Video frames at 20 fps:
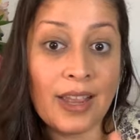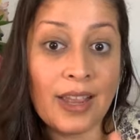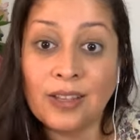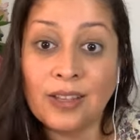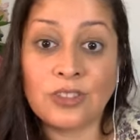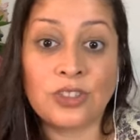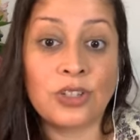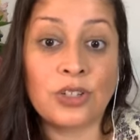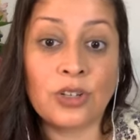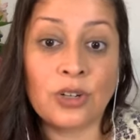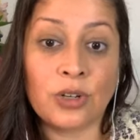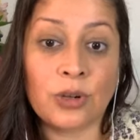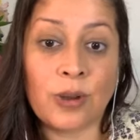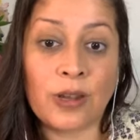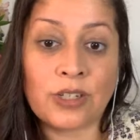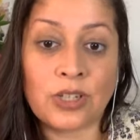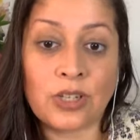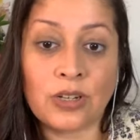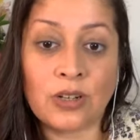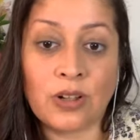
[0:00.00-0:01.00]
I answered your
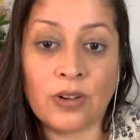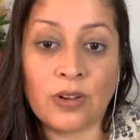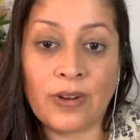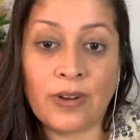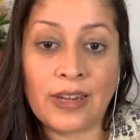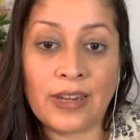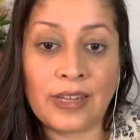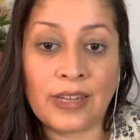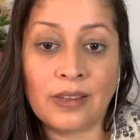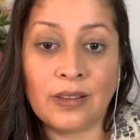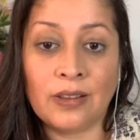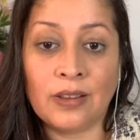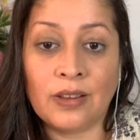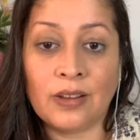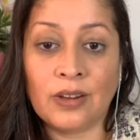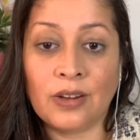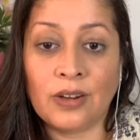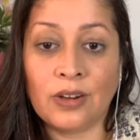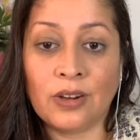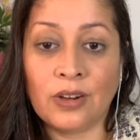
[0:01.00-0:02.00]
question
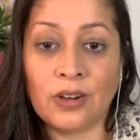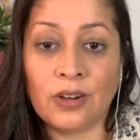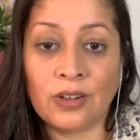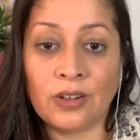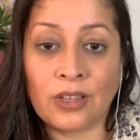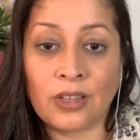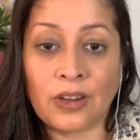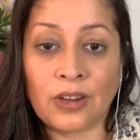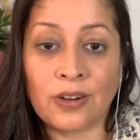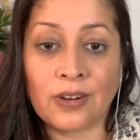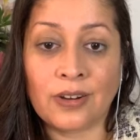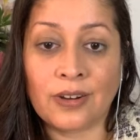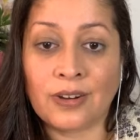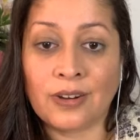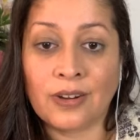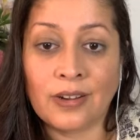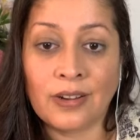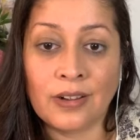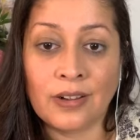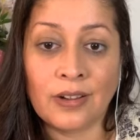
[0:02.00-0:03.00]
already
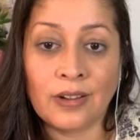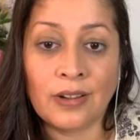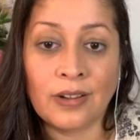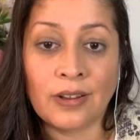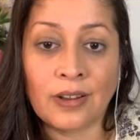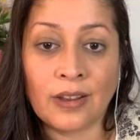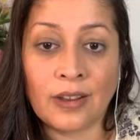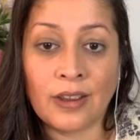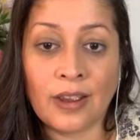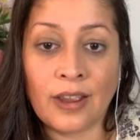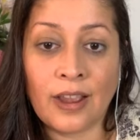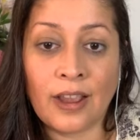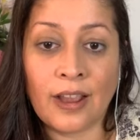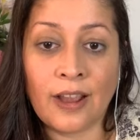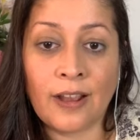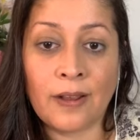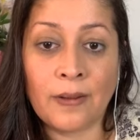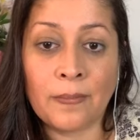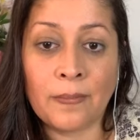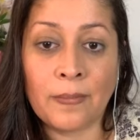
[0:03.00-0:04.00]
earlier.
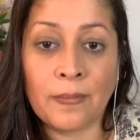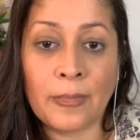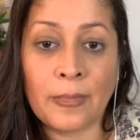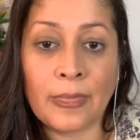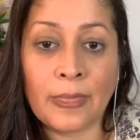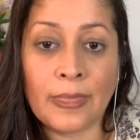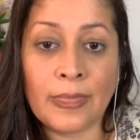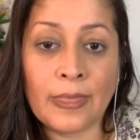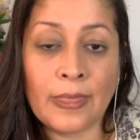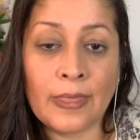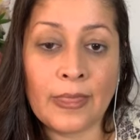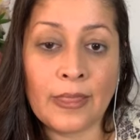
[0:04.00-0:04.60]
Um,